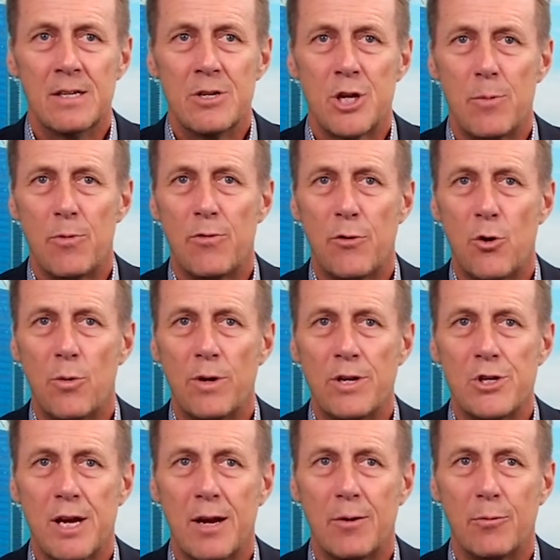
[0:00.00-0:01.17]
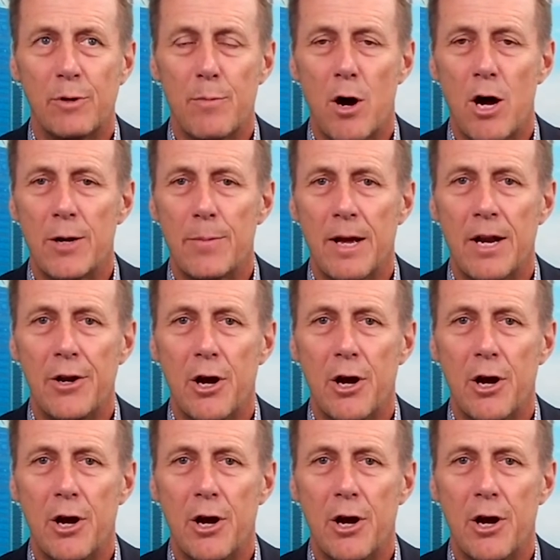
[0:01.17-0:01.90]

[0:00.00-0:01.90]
So before we shut, we mined about